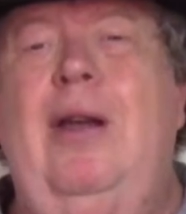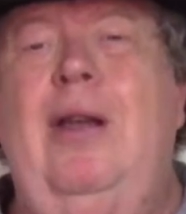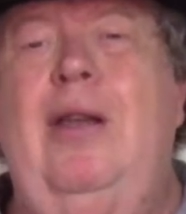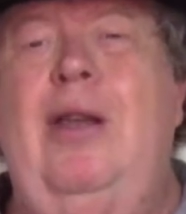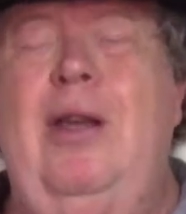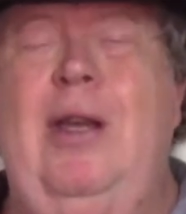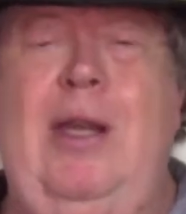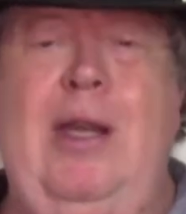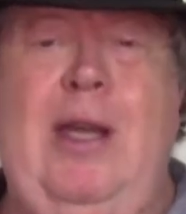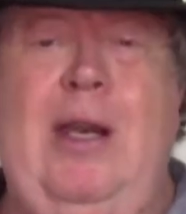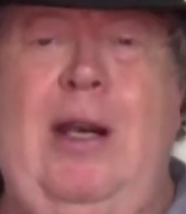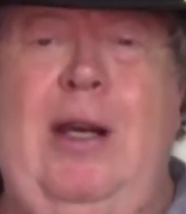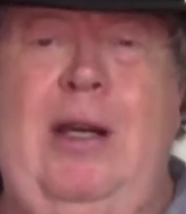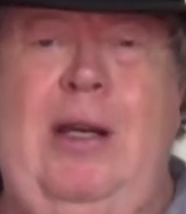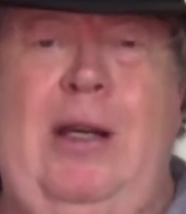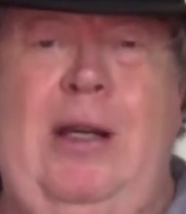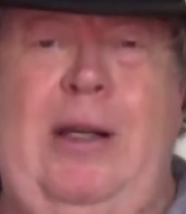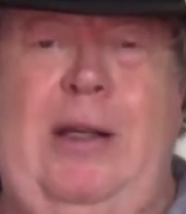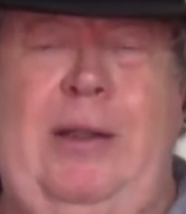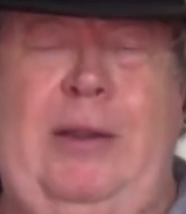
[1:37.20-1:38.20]
you can get
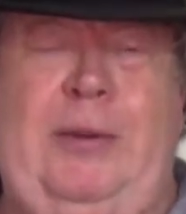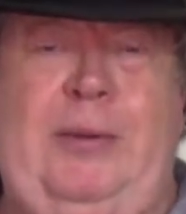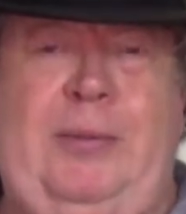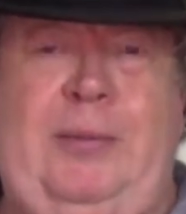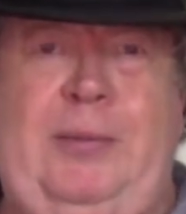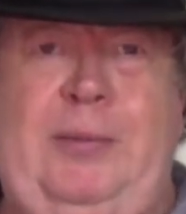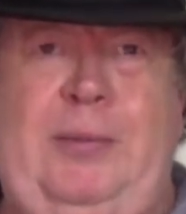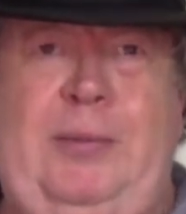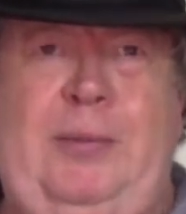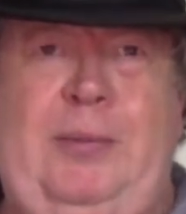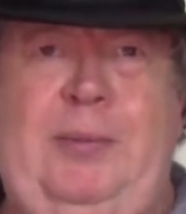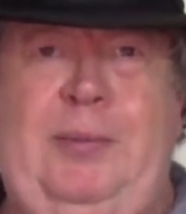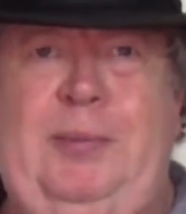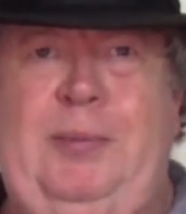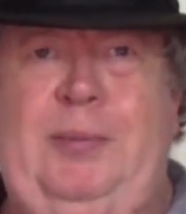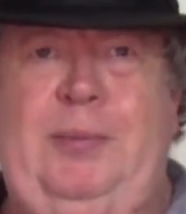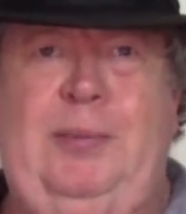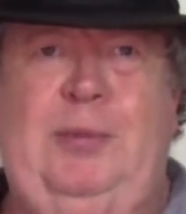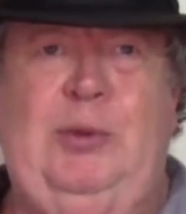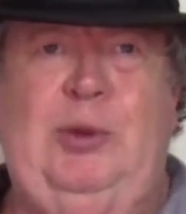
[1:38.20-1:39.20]

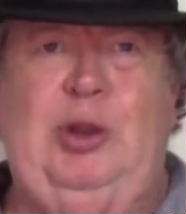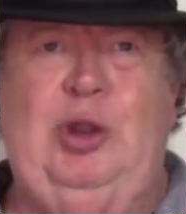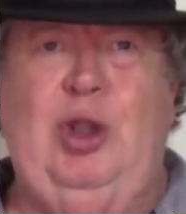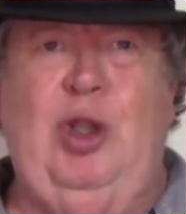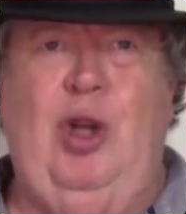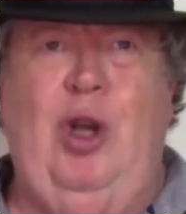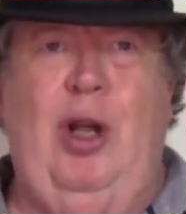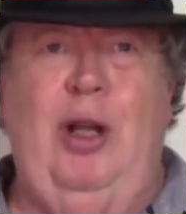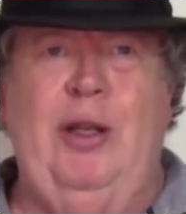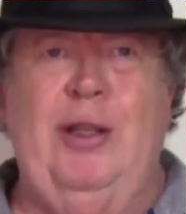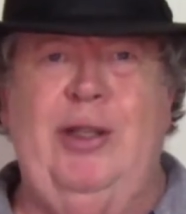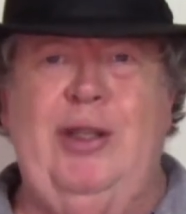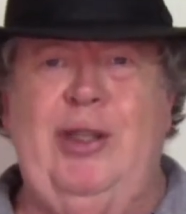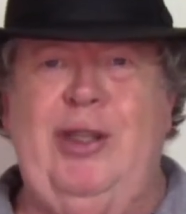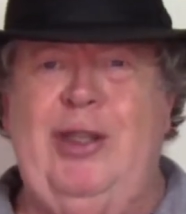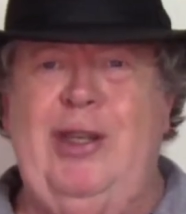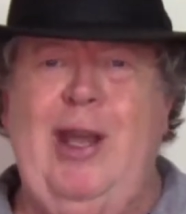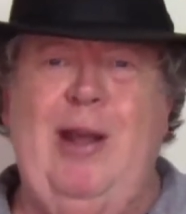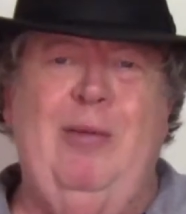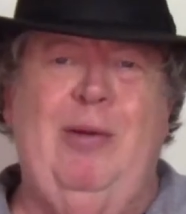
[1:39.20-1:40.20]
it's called a
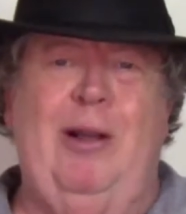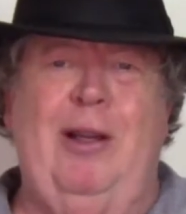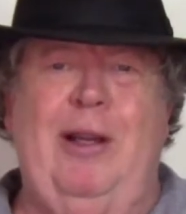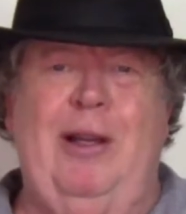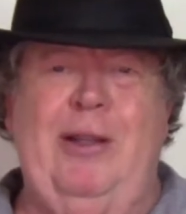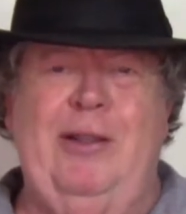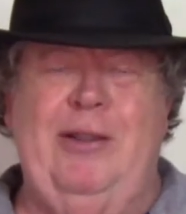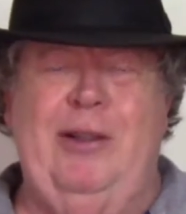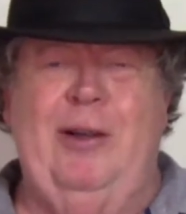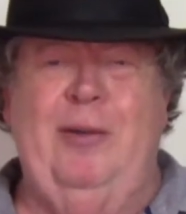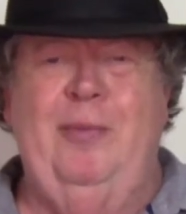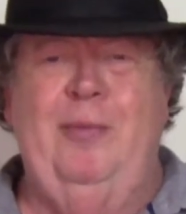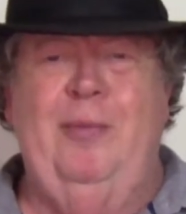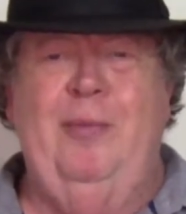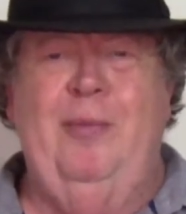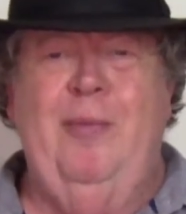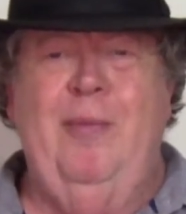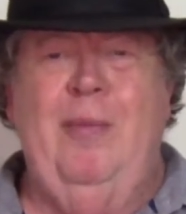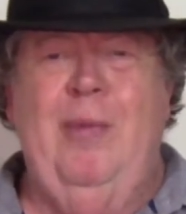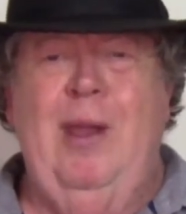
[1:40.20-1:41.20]
stabilizer,
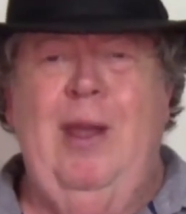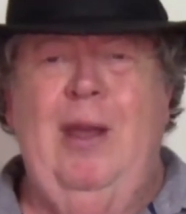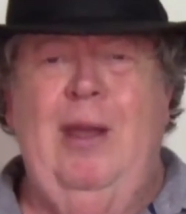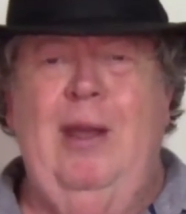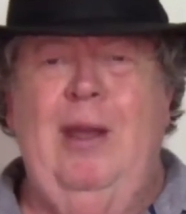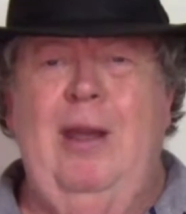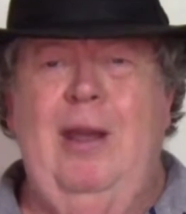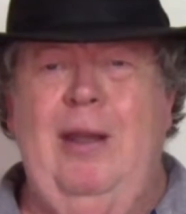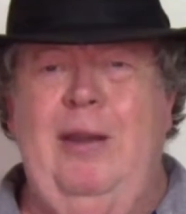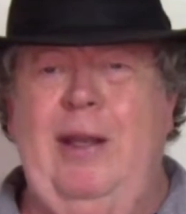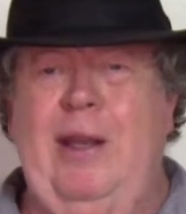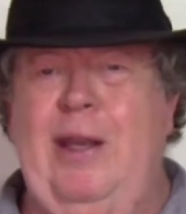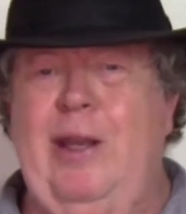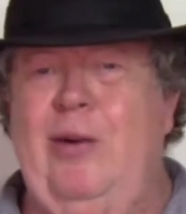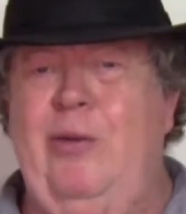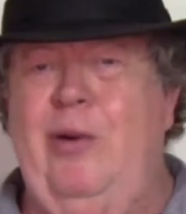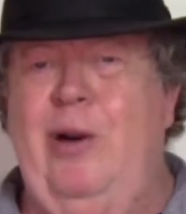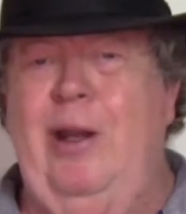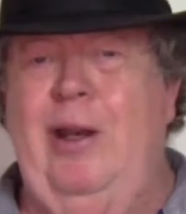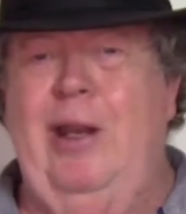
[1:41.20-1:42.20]
and they
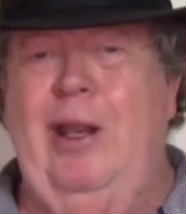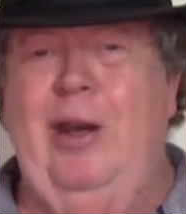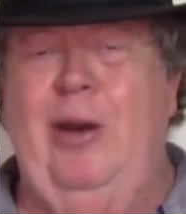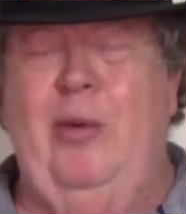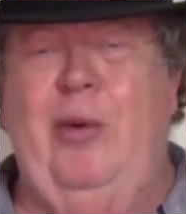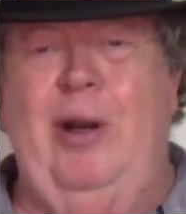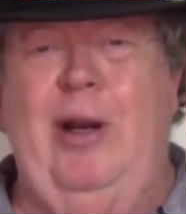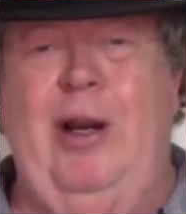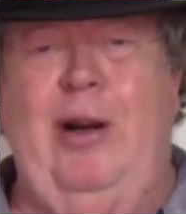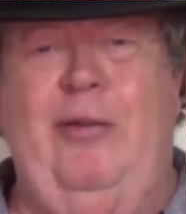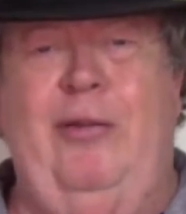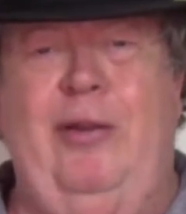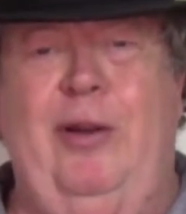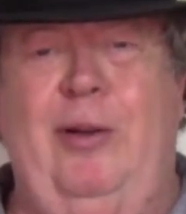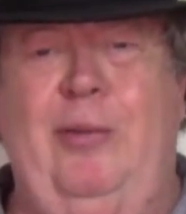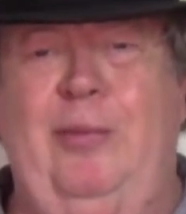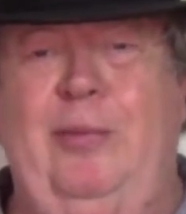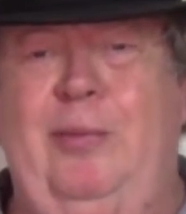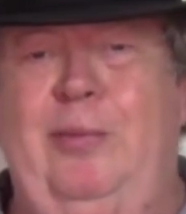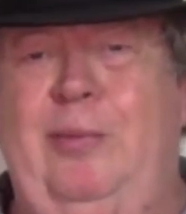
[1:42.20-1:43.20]
can run anywhere
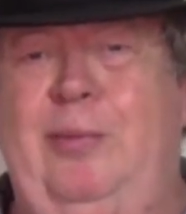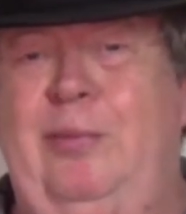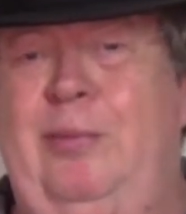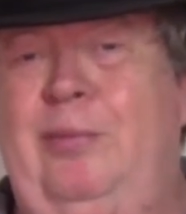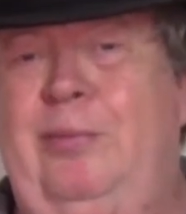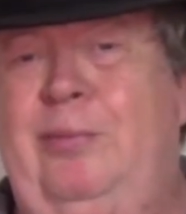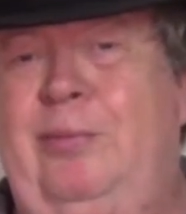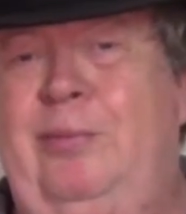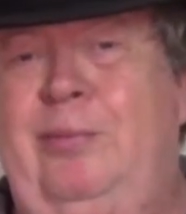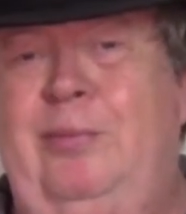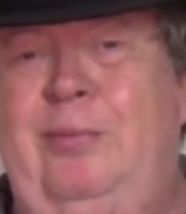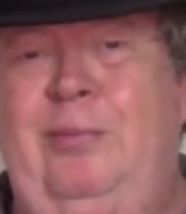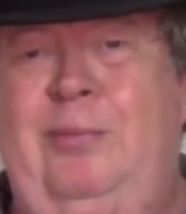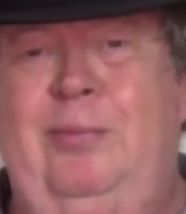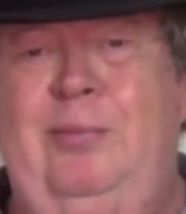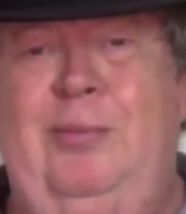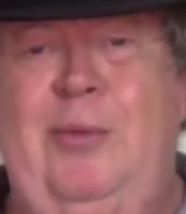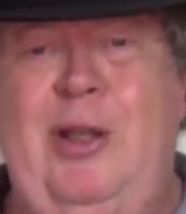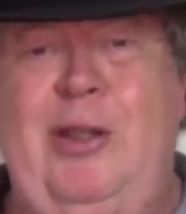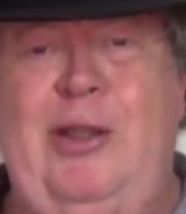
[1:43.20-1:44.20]
from
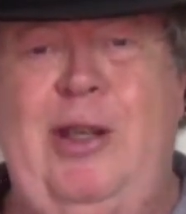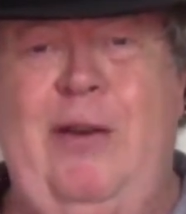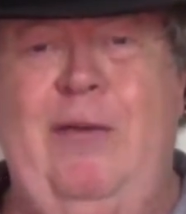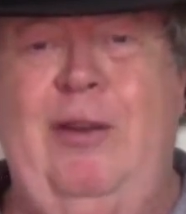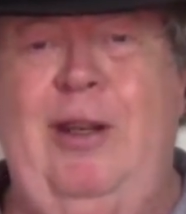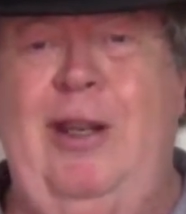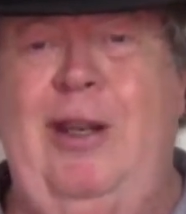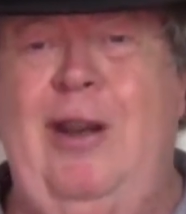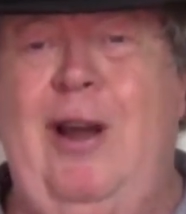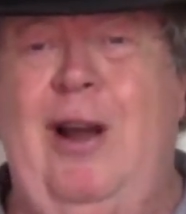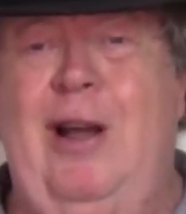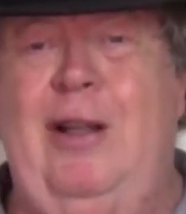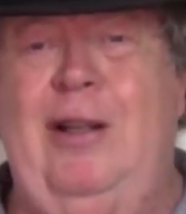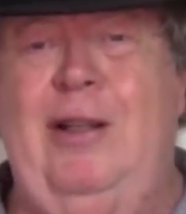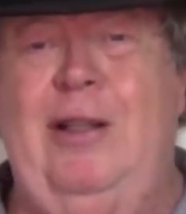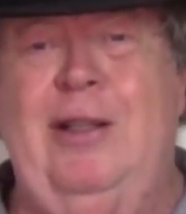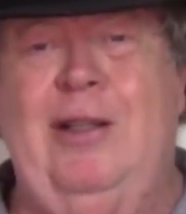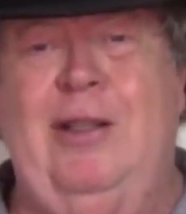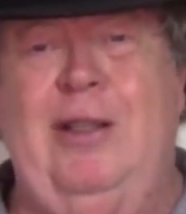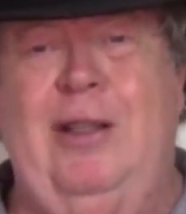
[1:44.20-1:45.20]

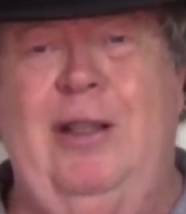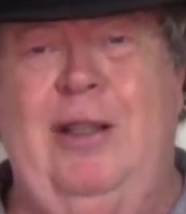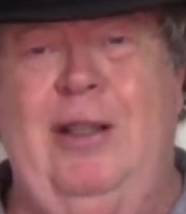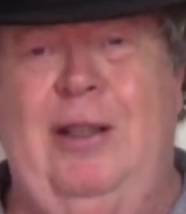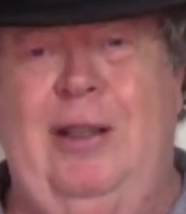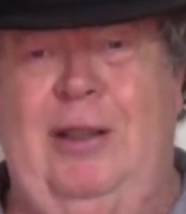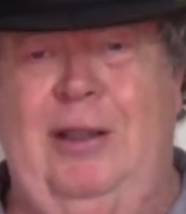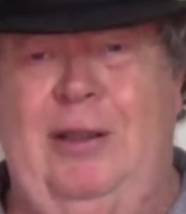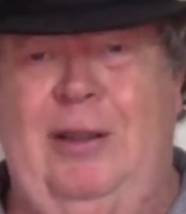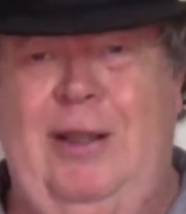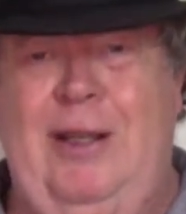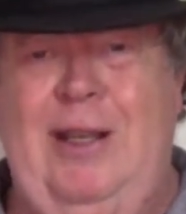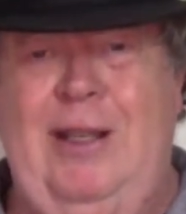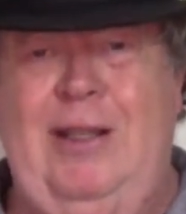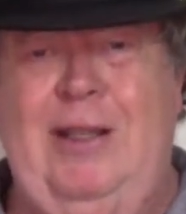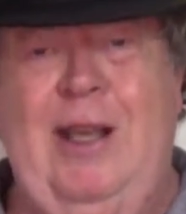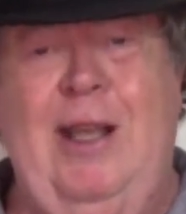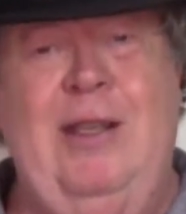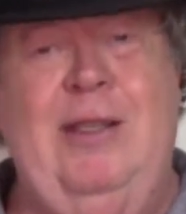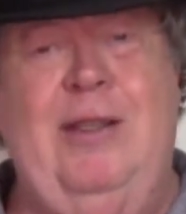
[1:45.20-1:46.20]
$70 to
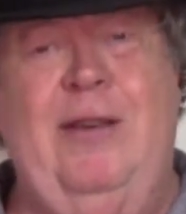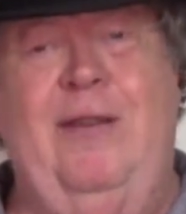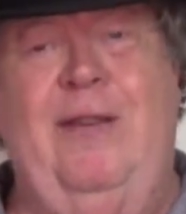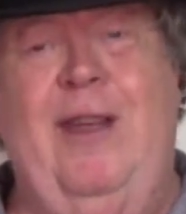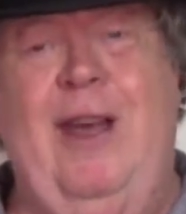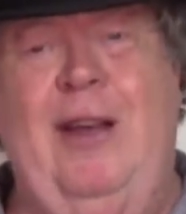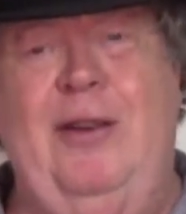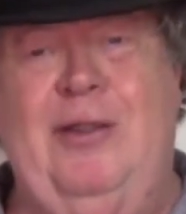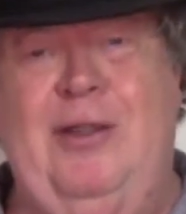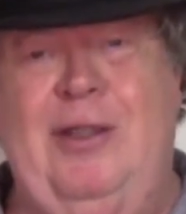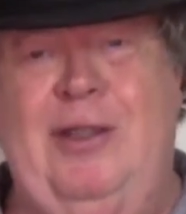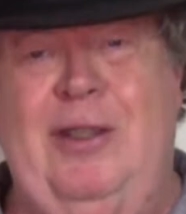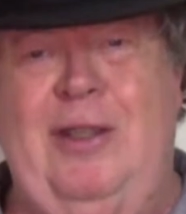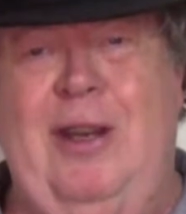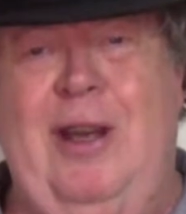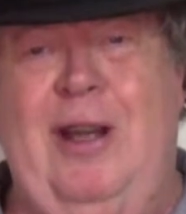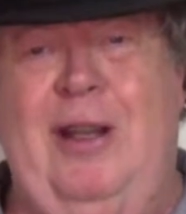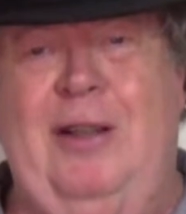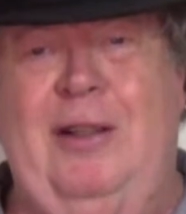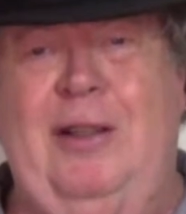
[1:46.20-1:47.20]
tens of thousands of
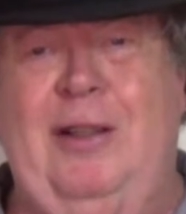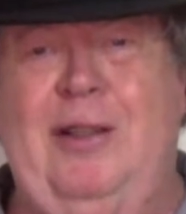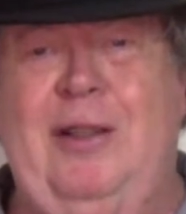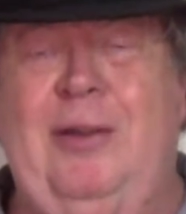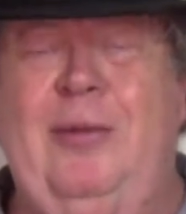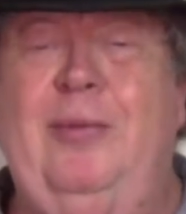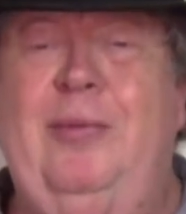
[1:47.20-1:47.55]
dollars.